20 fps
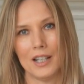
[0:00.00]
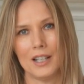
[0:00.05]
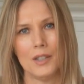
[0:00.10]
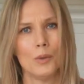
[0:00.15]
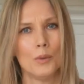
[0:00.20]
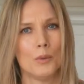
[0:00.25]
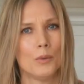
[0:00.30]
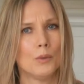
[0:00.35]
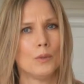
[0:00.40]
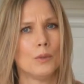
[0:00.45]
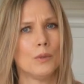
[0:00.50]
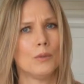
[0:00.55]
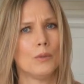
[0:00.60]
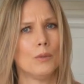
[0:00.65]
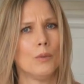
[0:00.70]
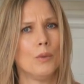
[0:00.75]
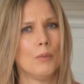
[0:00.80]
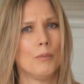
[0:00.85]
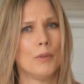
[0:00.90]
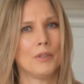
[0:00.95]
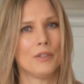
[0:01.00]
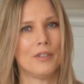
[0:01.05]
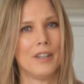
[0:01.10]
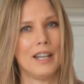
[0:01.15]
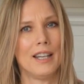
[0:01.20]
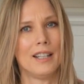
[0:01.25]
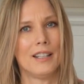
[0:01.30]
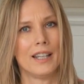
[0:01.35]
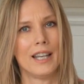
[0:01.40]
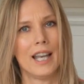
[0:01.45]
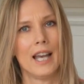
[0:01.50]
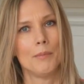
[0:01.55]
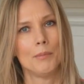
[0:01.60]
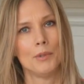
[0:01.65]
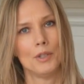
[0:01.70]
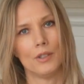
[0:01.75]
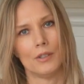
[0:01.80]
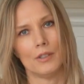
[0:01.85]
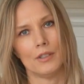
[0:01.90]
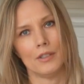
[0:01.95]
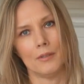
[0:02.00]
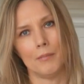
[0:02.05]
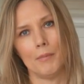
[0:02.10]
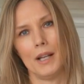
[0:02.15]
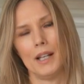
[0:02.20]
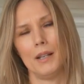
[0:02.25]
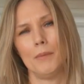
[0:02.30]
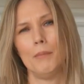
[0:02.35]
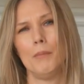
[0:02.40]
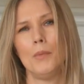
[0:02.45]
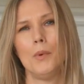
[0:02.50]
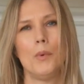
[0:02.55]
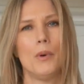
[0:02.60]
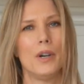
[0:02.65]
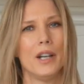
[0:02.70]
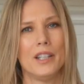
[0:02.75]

I all, almost think the capsules smell more,